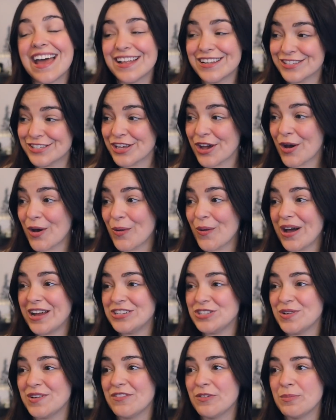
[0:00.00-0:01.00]
And so
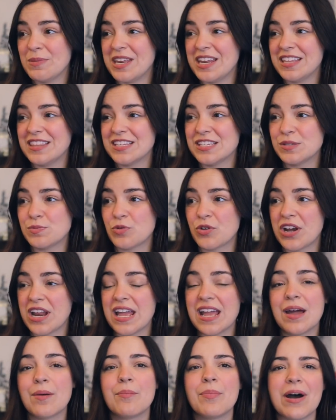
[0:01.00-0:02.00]
I do have a meeting this
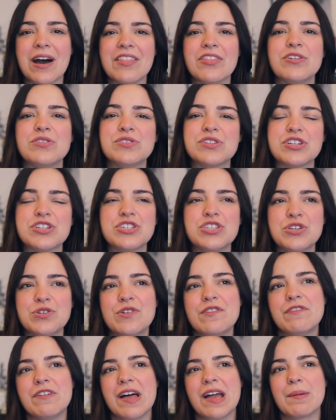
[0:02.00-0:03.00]
morning, but those are
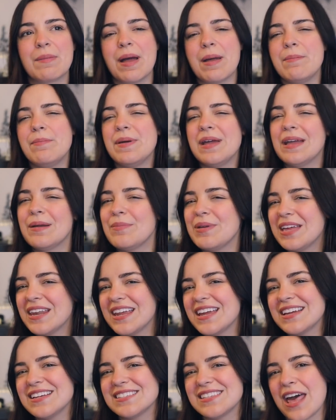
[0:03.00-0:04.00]
two of like my big
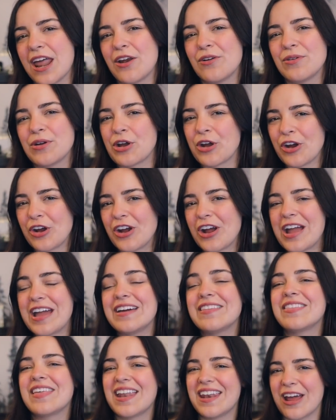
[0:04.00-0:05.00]
meetings that are
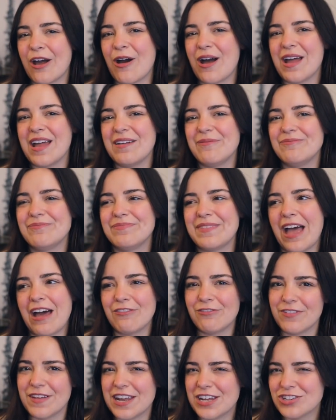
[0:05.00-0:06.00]
recurring that now I
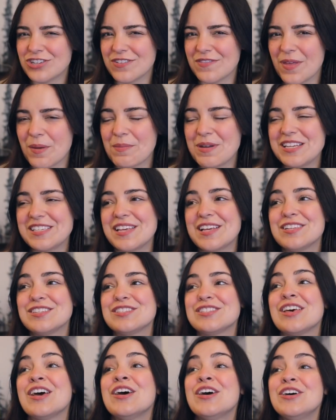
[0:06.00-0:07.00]
have finished, if that makes
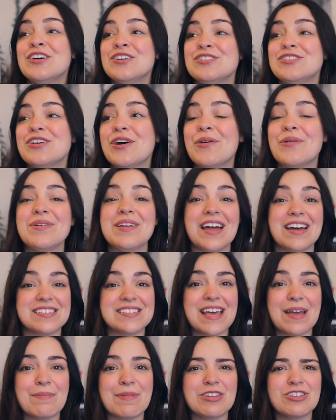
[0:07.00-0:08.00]
sense. So
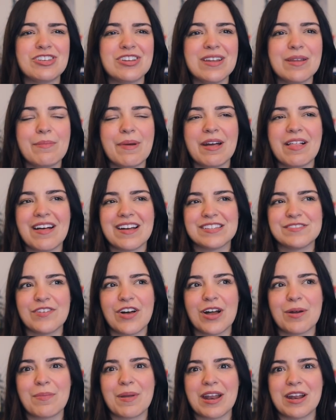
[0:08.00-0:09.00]
yes, I mentioned in my last
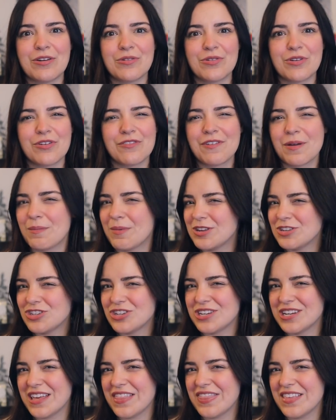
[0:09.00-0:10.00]
vlog, but I don't know if I
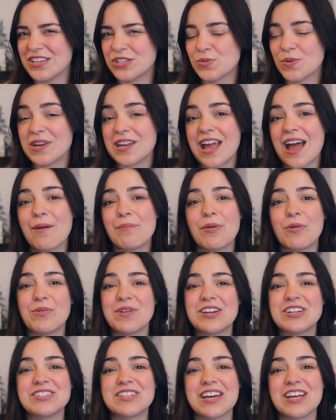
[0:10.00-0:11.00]
mentioned in this one yet, but
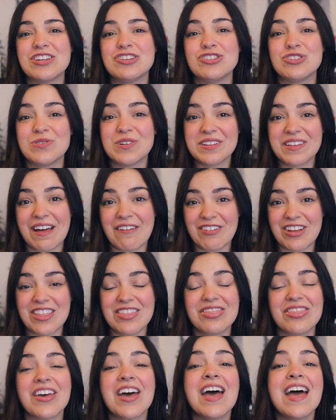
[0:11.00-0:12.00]
we are done June
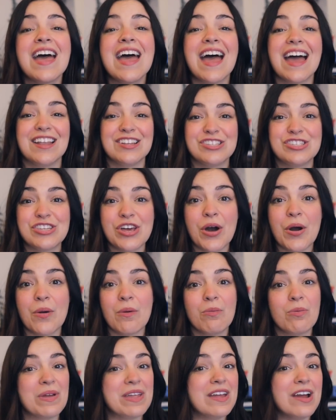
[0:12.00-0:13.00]
11th. And
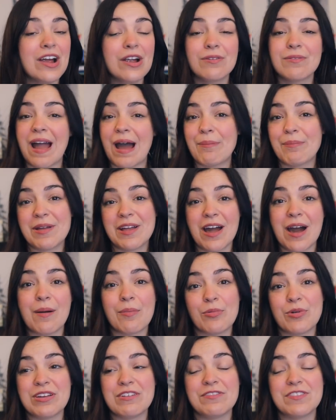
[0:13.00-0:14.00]
so we are wrapping
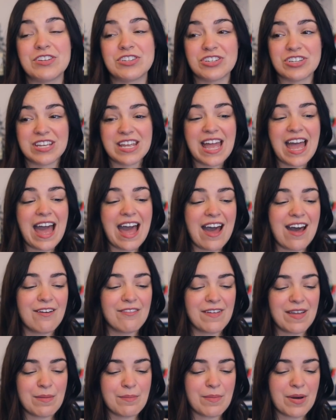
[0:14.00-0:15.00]
up. We officially
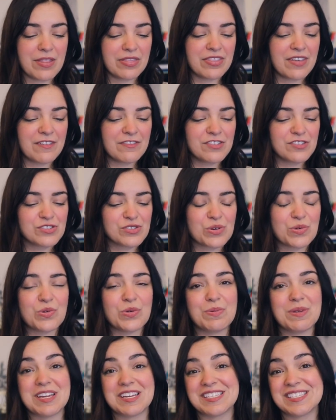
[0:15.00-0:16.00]
have a month left of
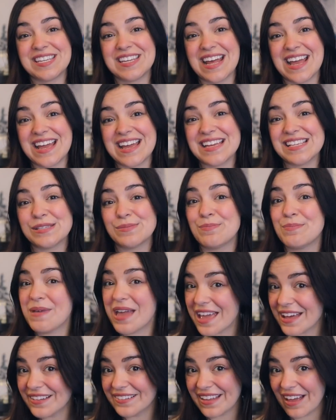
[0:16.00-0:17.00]
school because today is
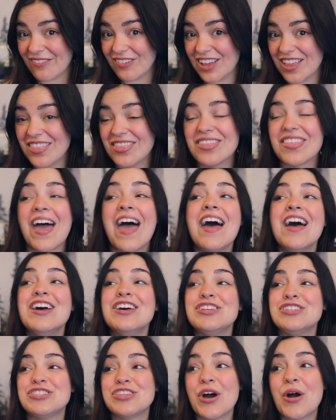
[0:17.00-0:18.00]
May 11th.
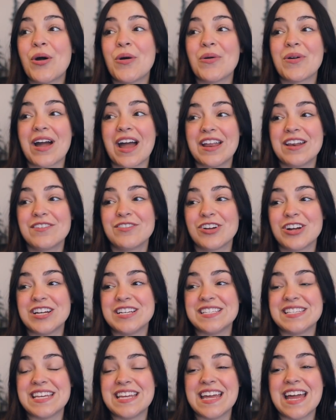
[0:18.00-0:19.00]
So kind of
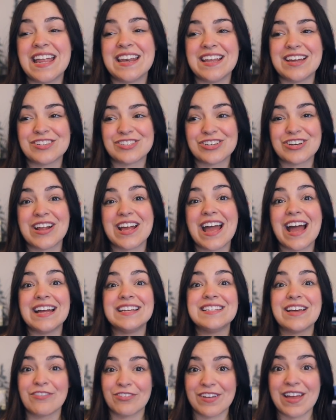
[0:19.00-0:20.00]
crazy. And yesterday
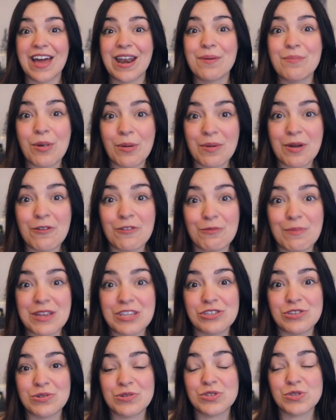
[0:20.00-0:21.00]
I definitely had a moment with
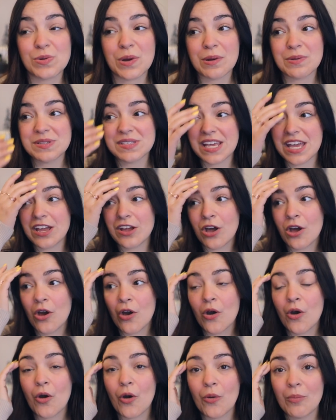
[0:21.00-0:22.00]
my students where I was like,
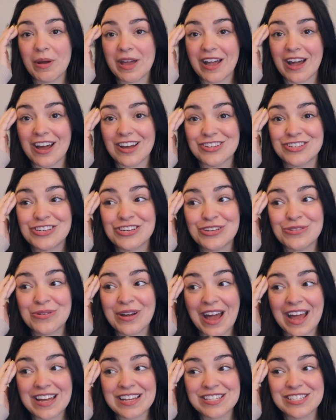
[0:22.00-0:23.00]
oh my gosh,
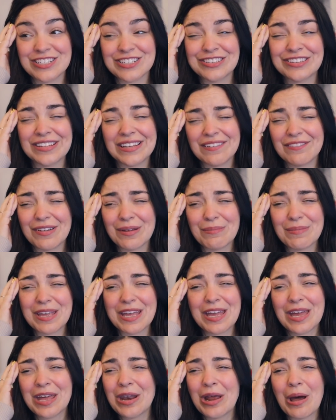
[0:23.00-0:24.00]
you guys, you're leaving
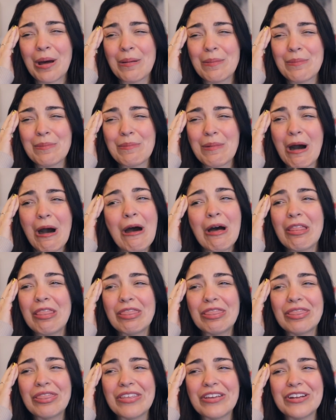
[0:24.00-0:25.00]
me in a
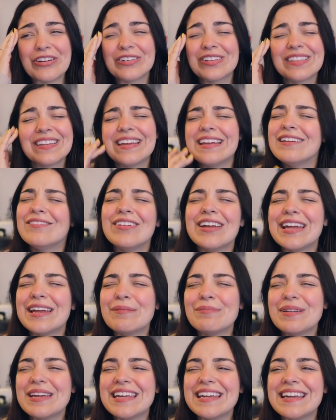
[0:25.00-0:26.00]
month. You're
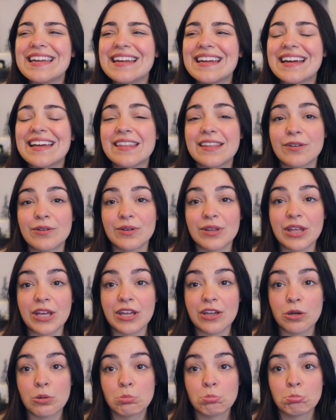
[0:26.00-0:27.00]
leaving me. And they were
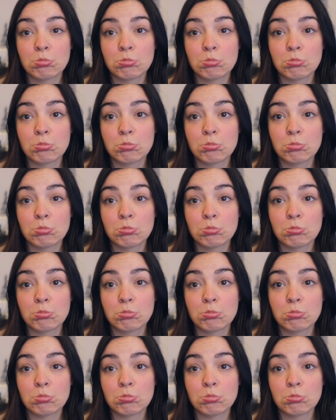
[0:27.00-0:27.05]
like,